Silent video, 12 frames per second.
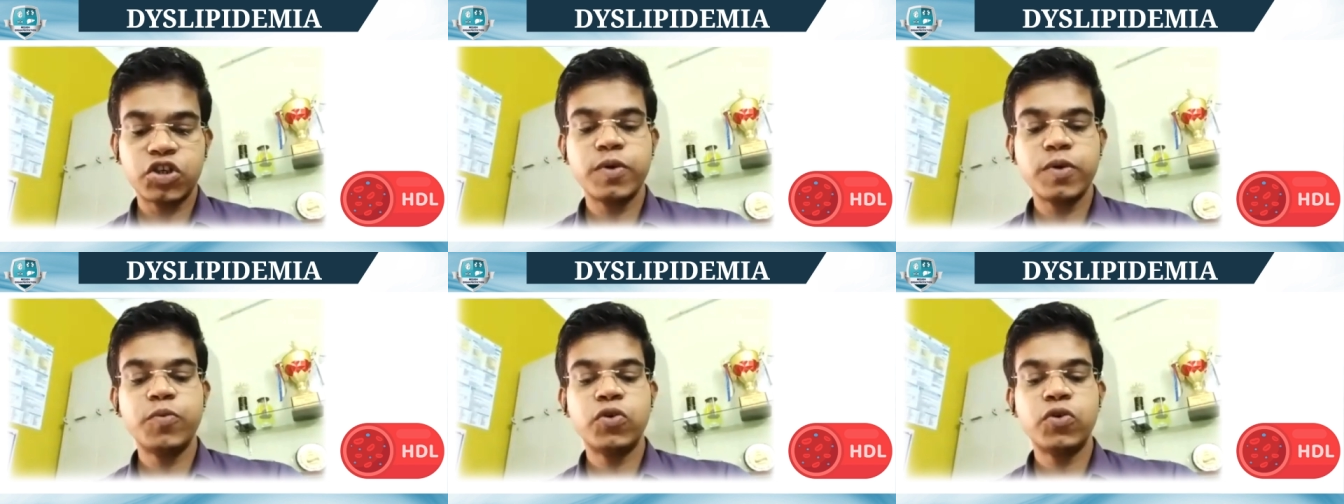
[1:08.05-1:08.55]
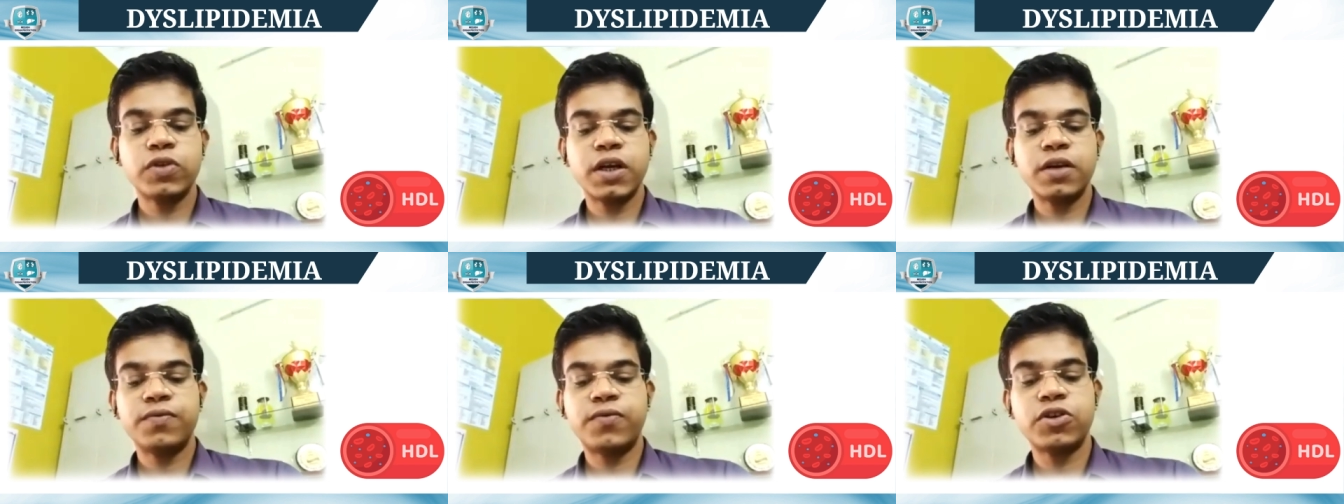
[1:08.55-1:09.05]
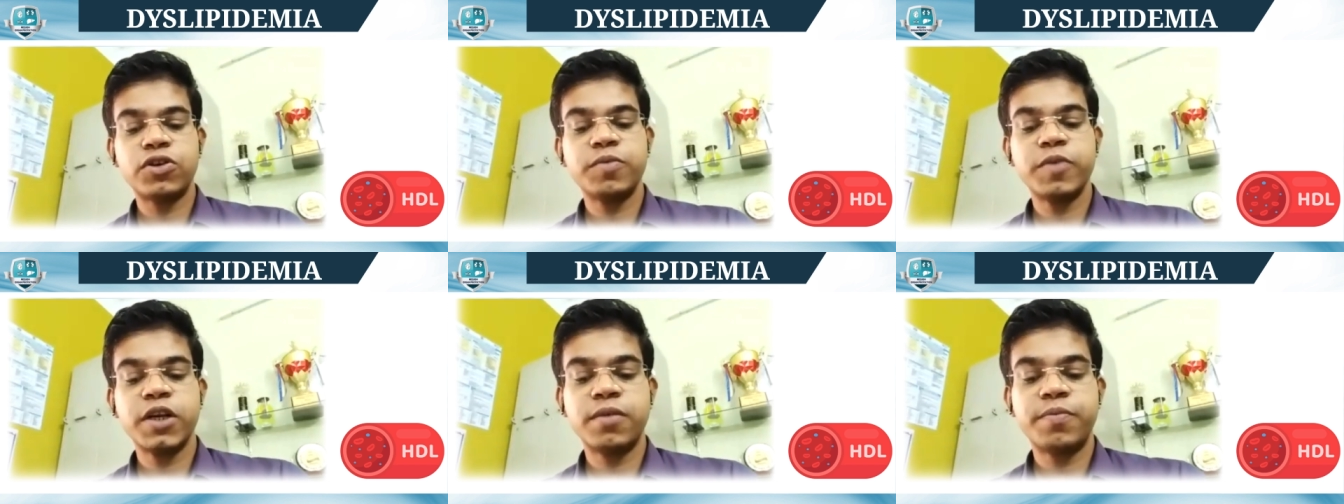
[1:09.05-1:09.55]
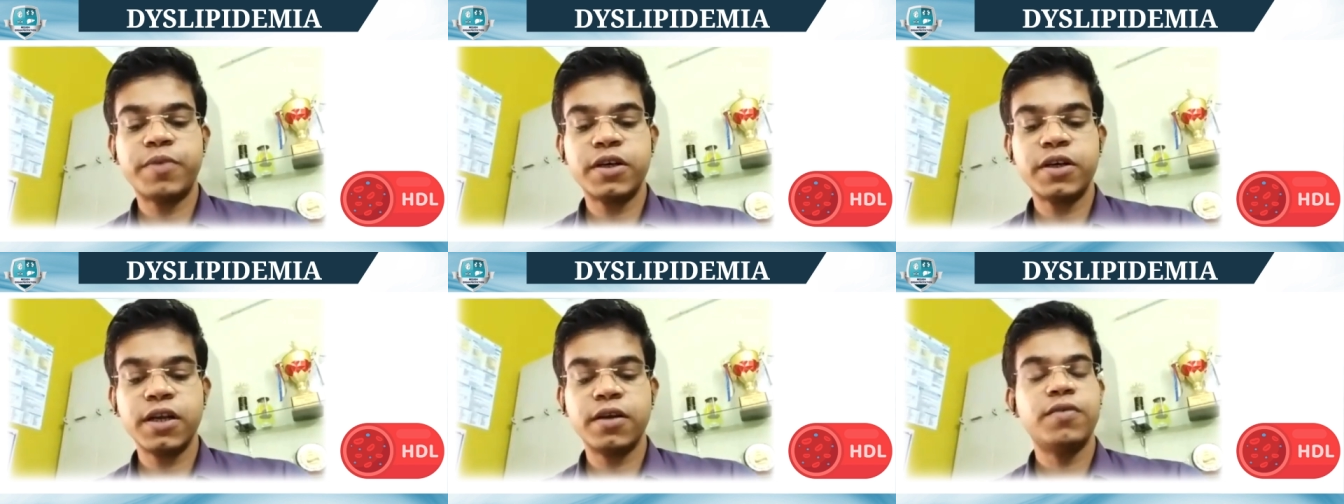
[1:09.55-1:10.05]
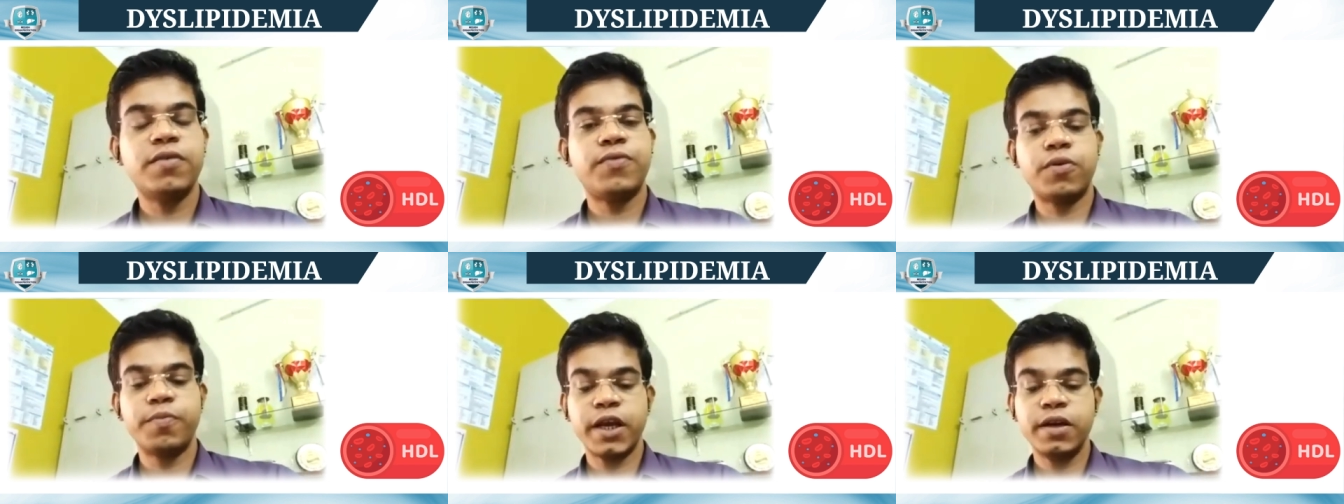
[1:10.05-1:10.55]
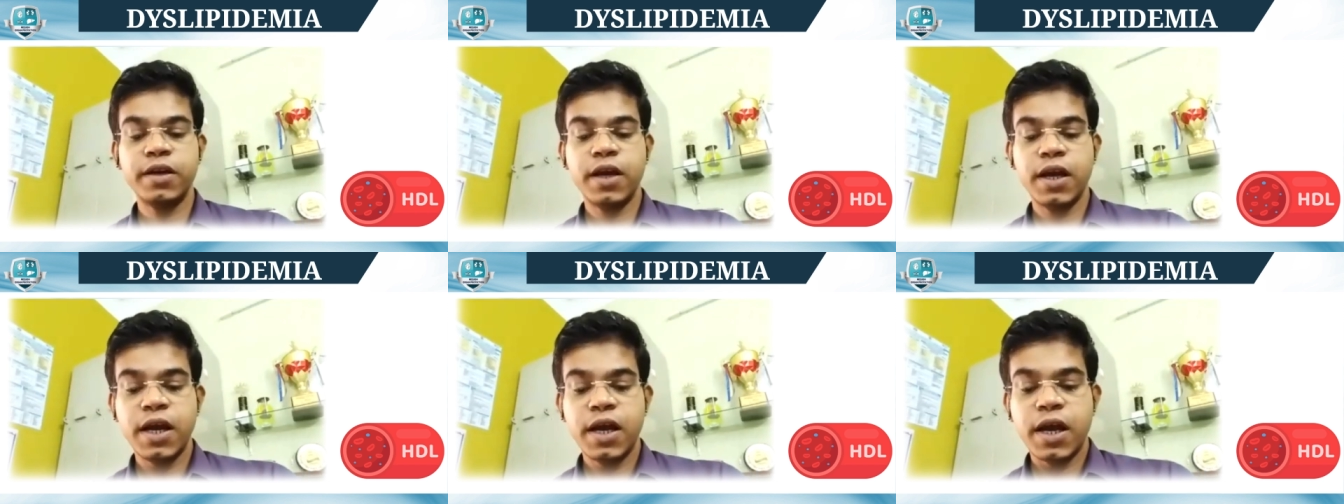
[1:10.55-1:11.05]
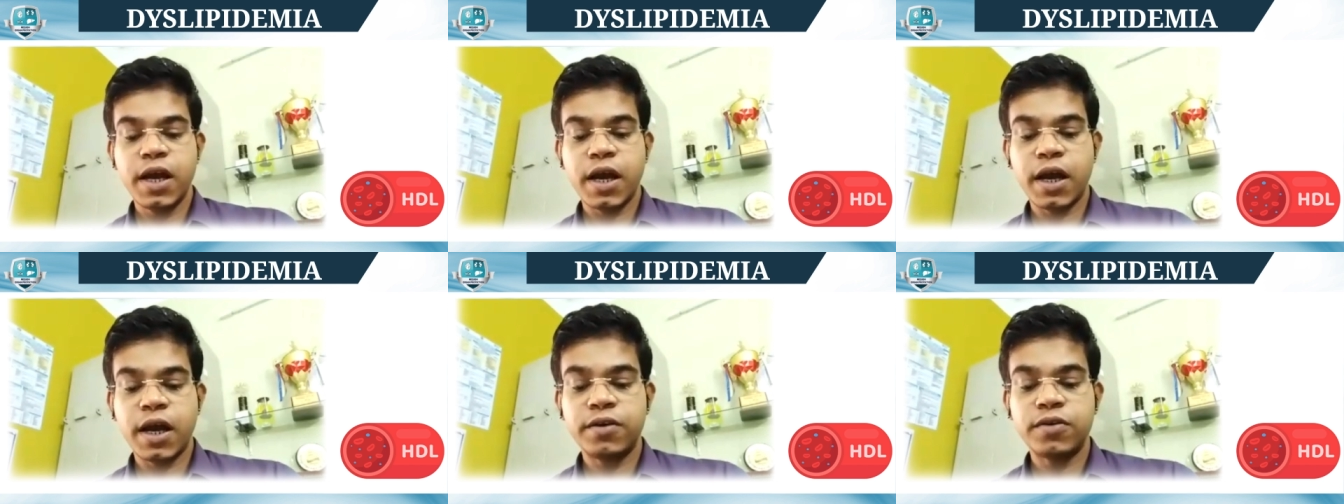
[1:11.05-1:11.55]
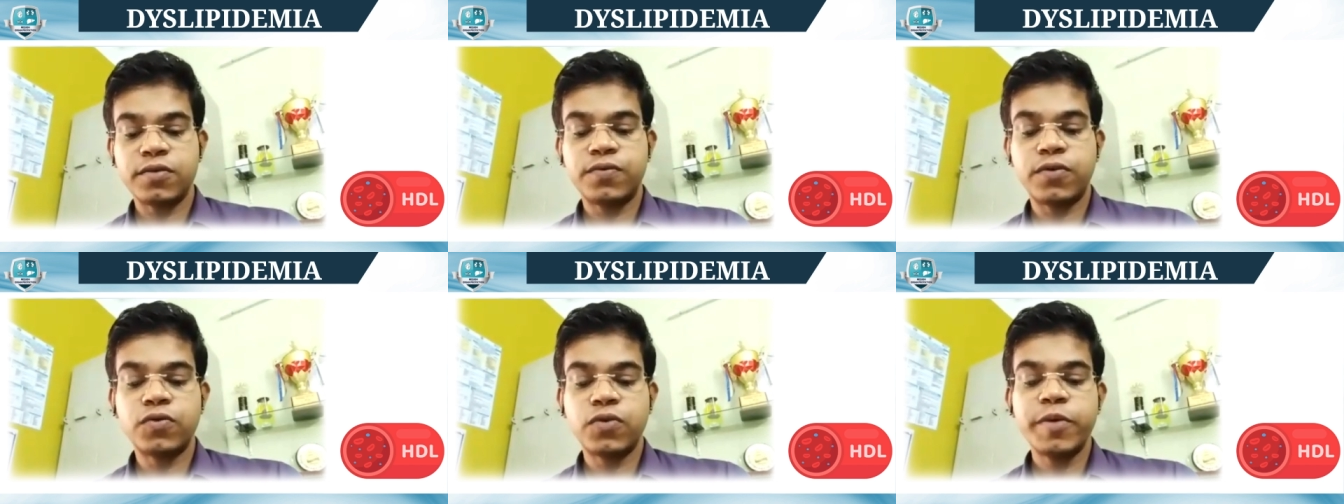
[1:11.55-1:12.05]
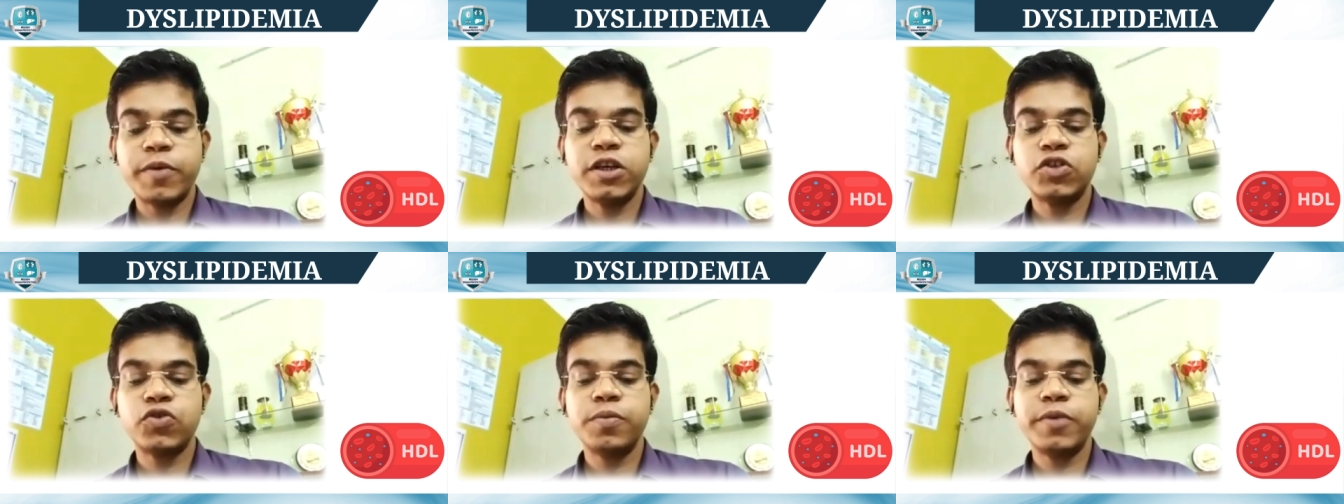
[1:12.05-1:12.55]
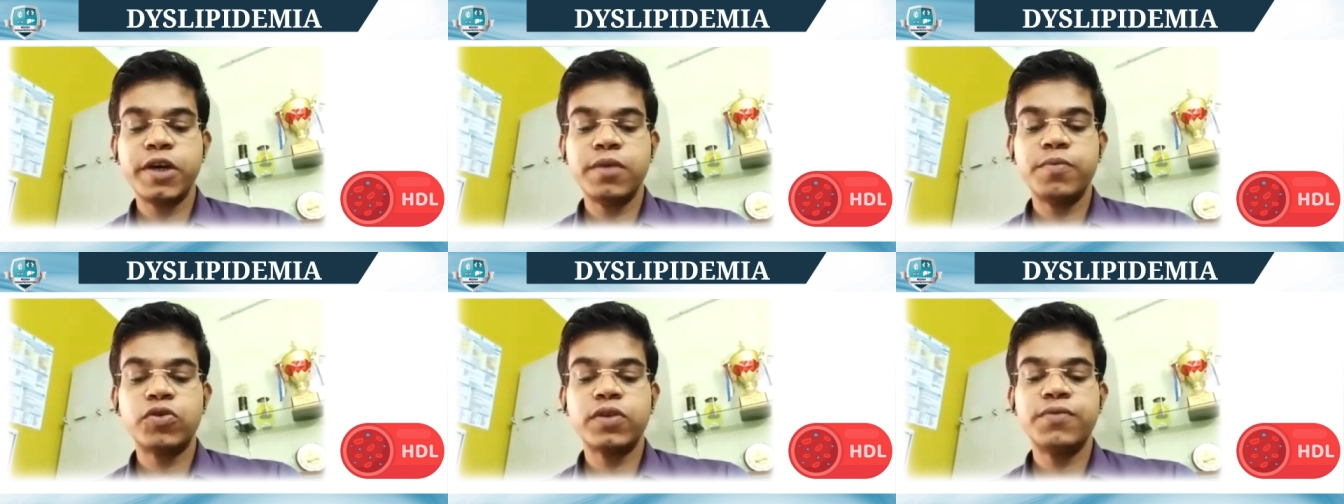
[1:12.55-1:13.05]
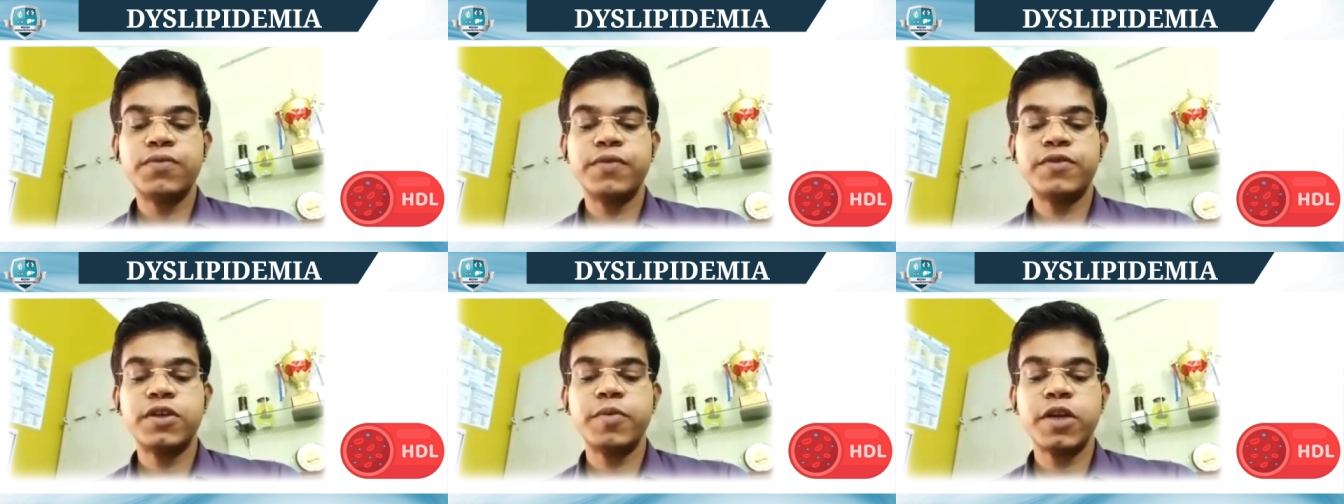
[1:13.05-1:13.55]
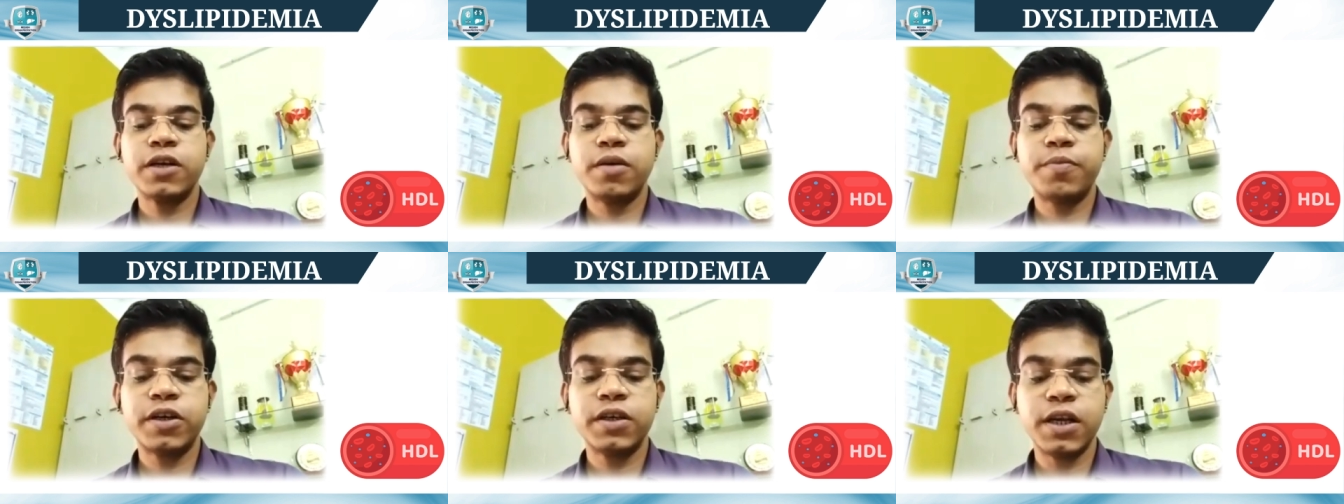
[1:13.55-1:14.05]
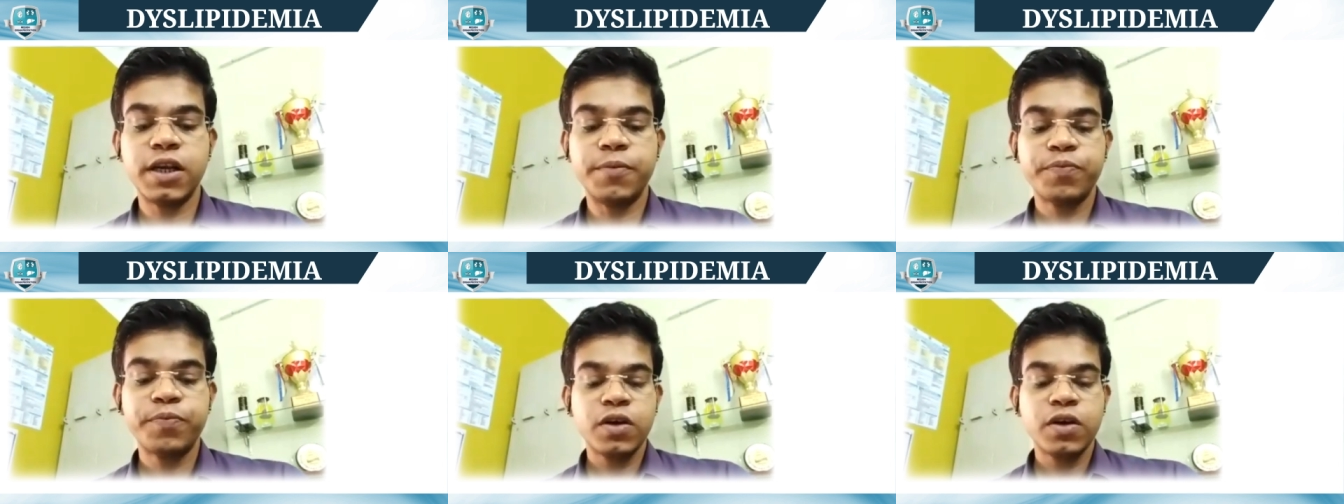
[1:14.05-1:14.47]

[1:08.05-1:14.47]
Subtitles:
should be more than 40 milligram per DL for men, and for women it will be more than 50 milligram per DL.